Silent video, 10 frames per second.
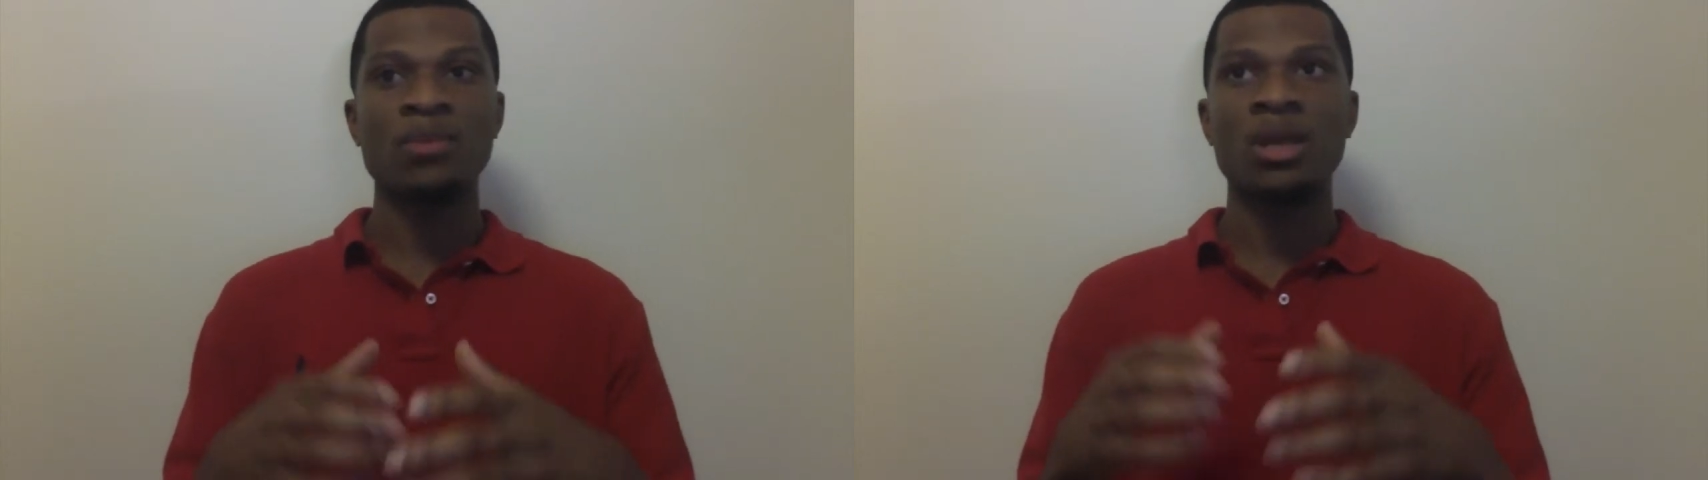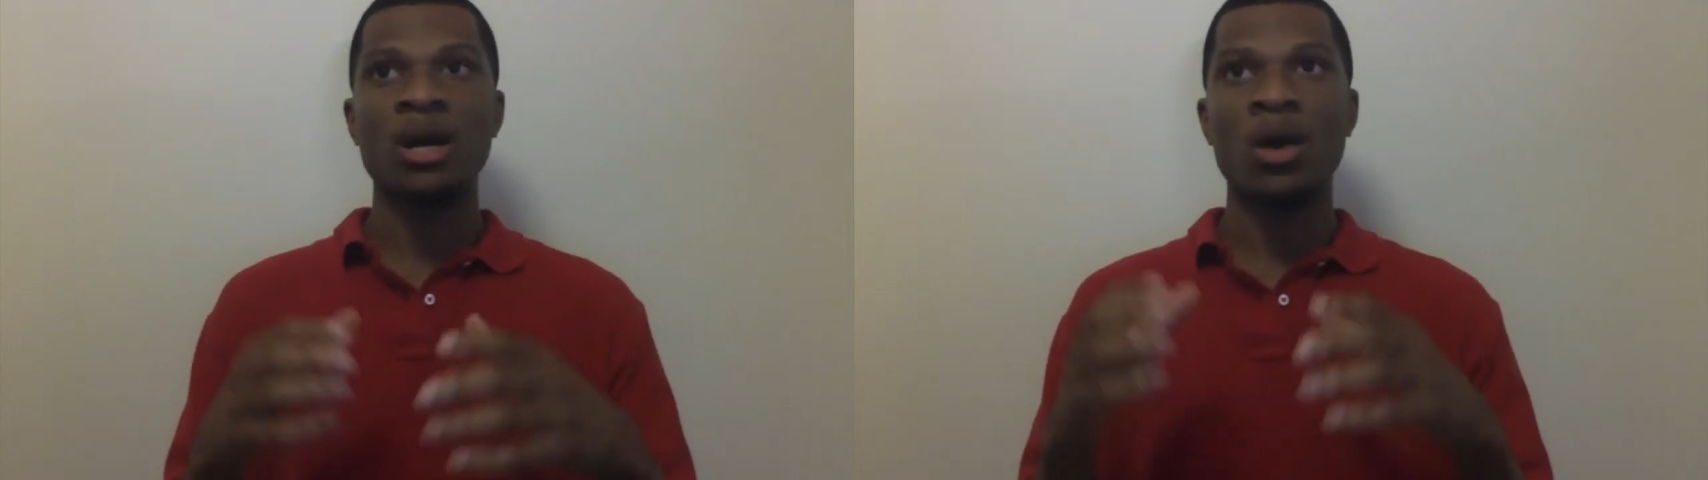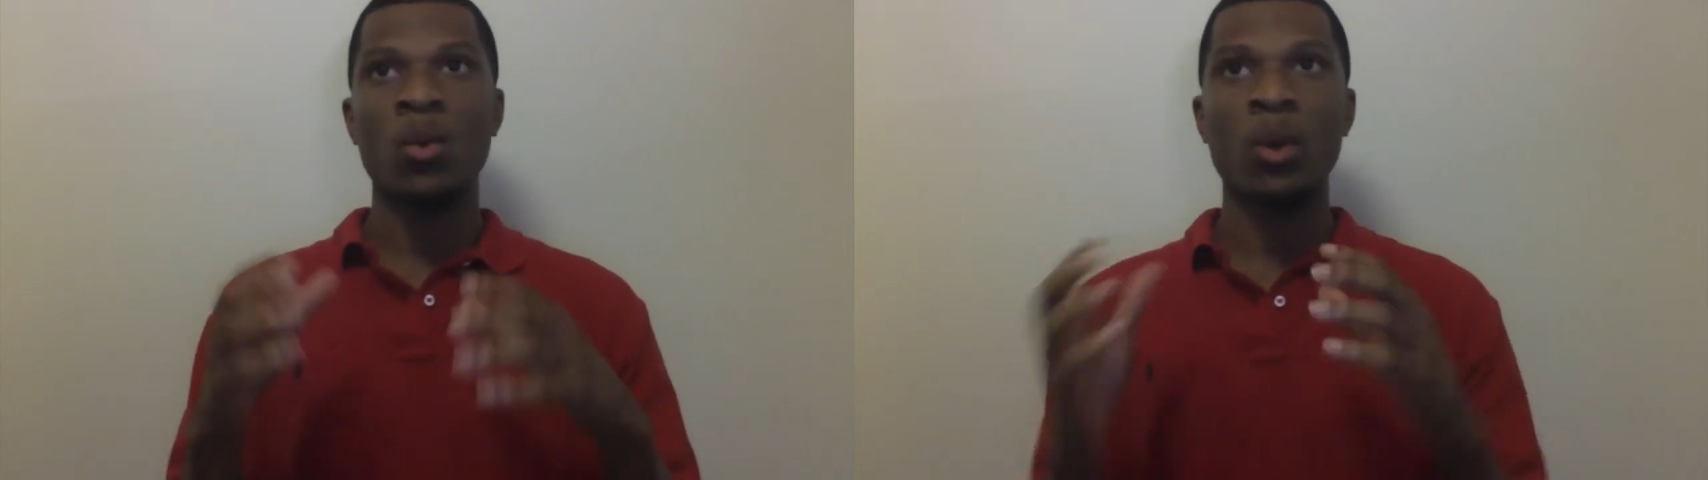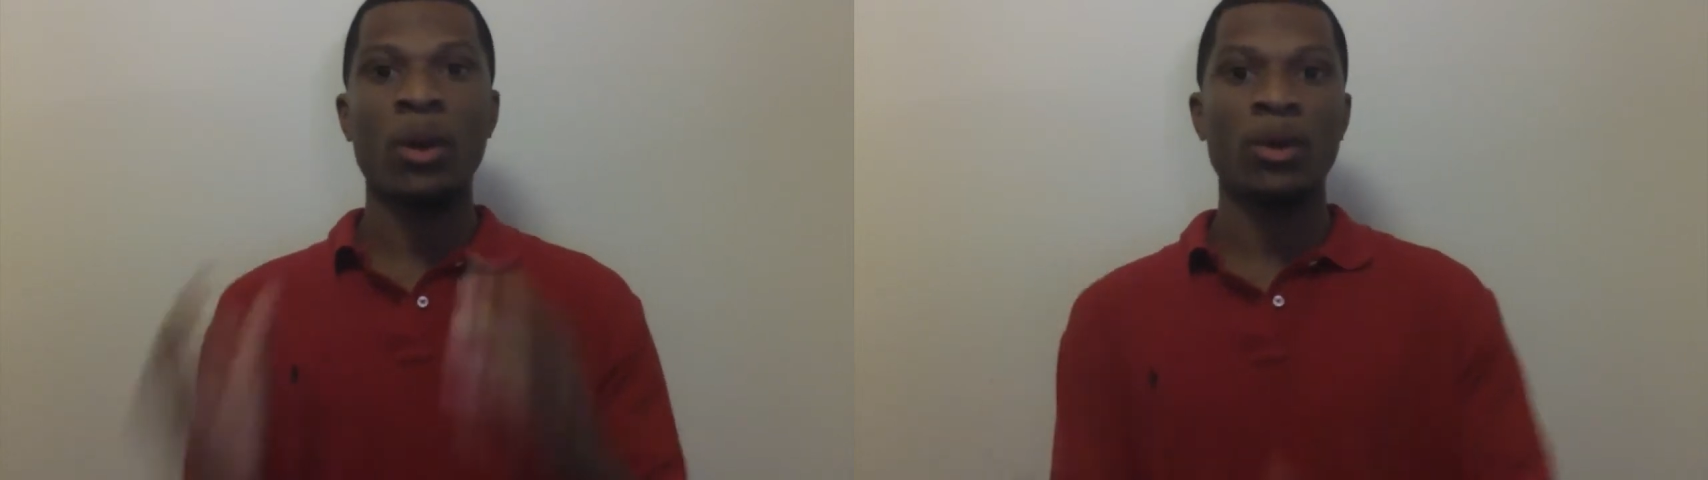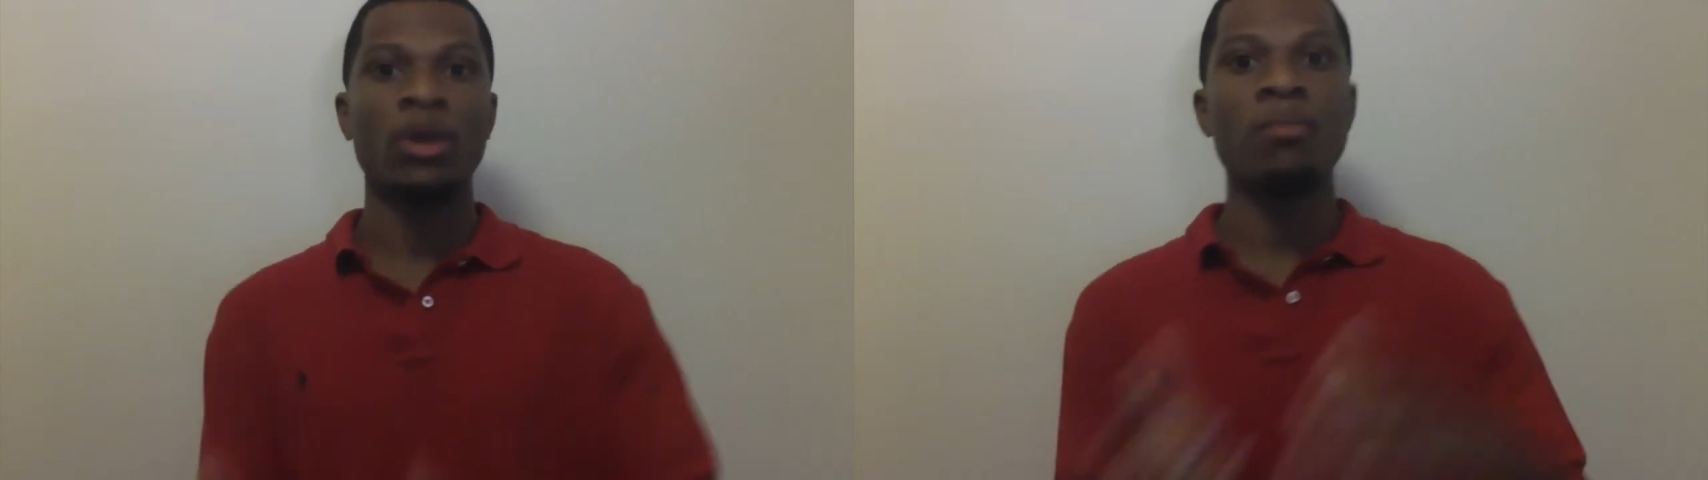uh, where
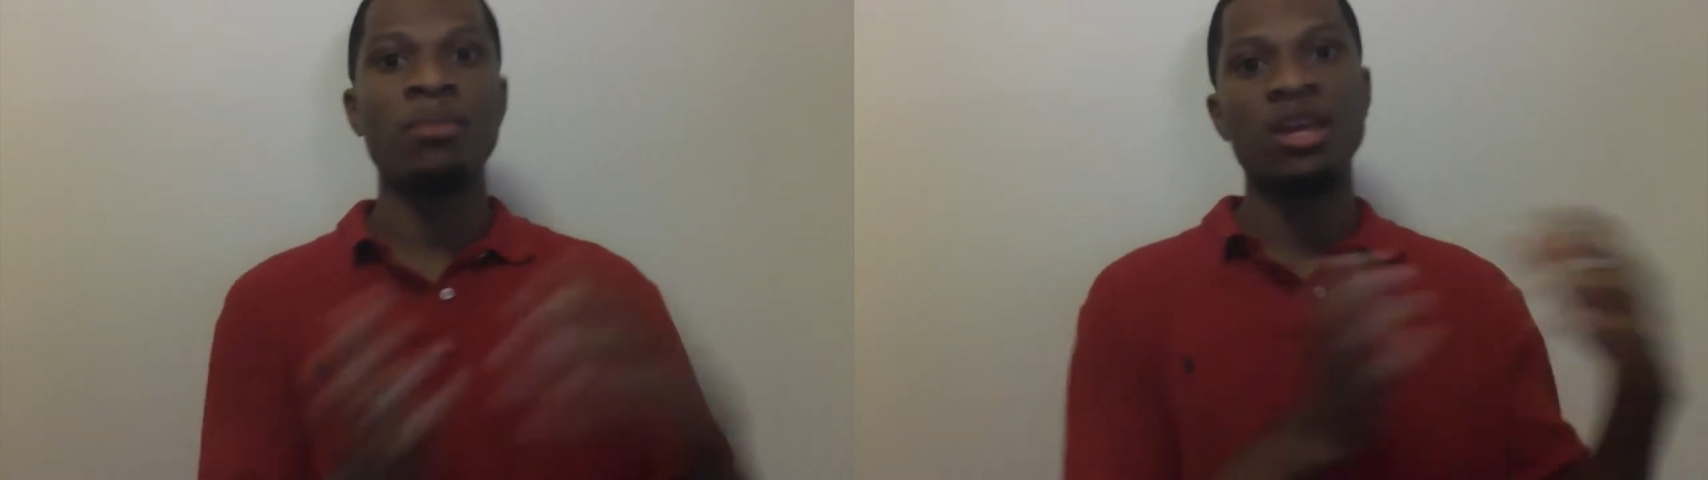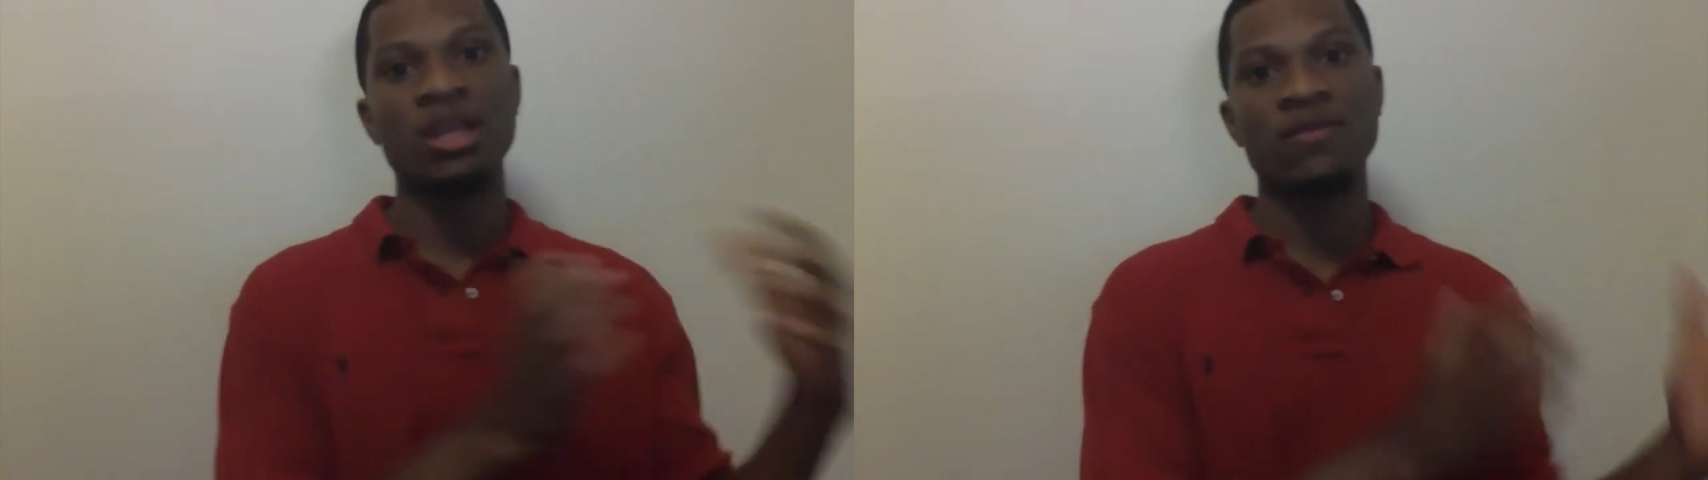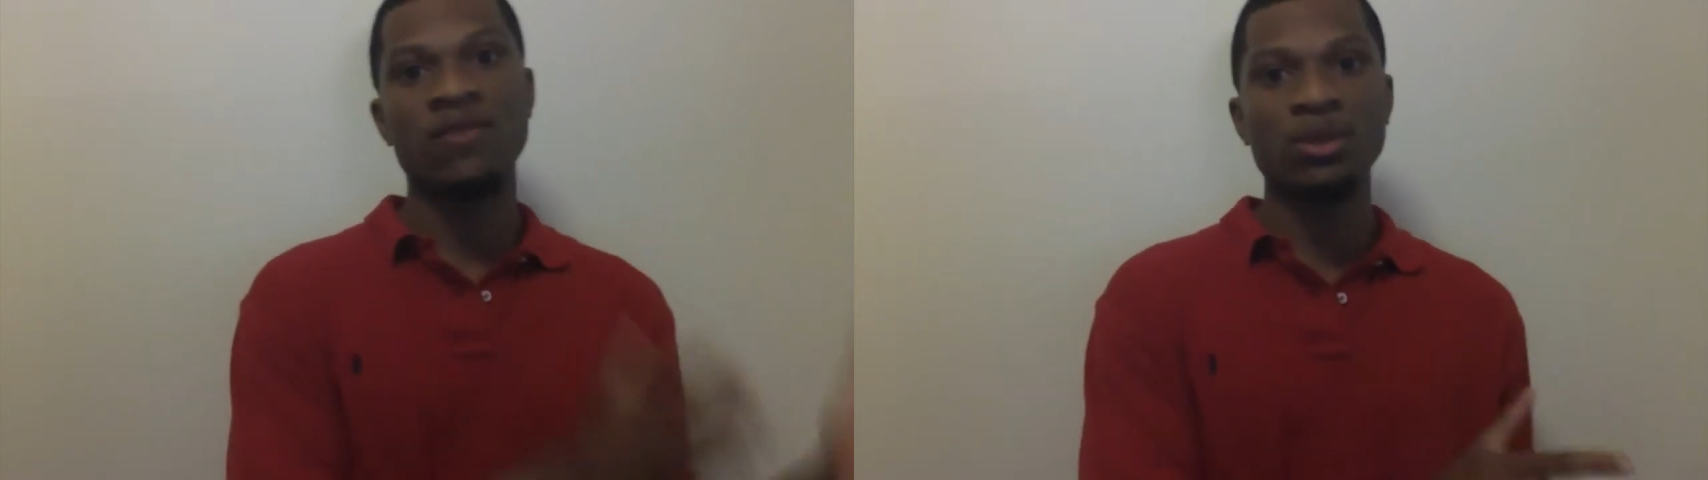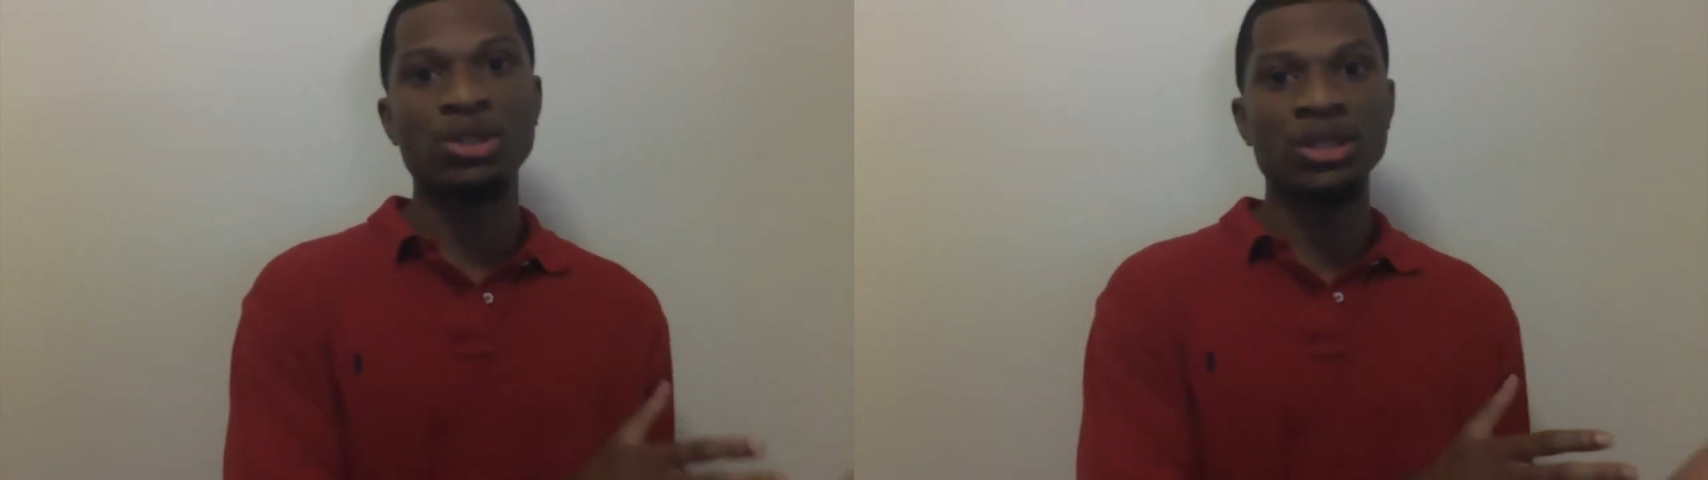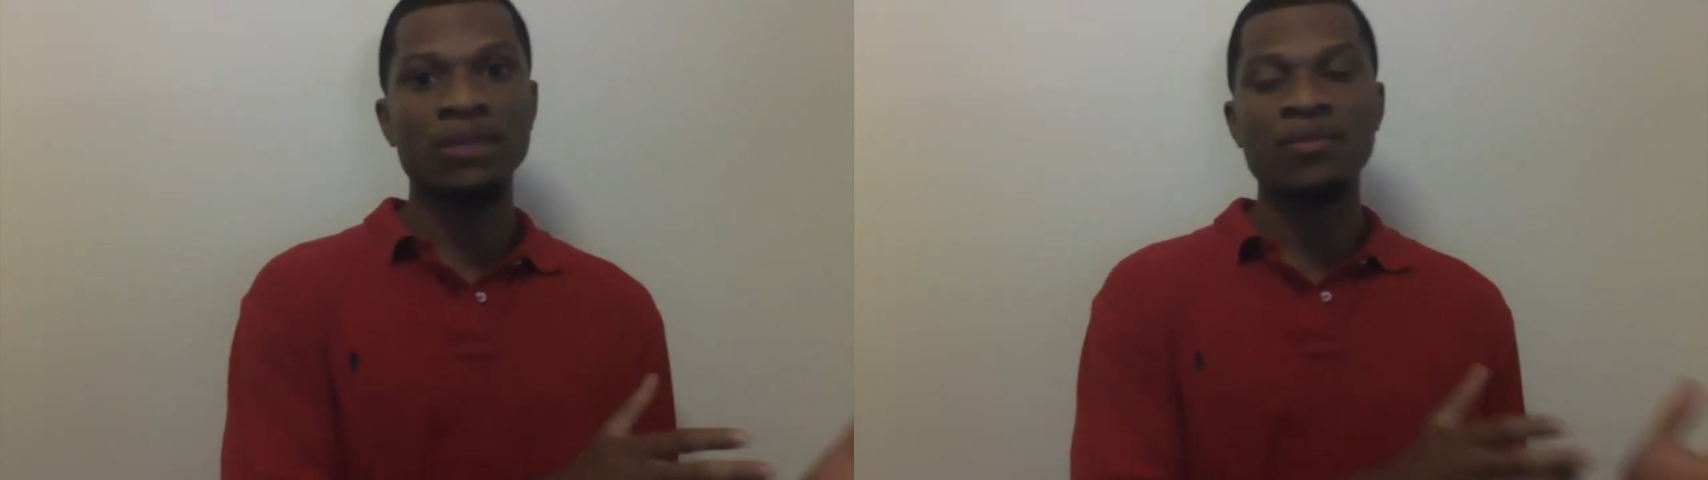we're going to be in the future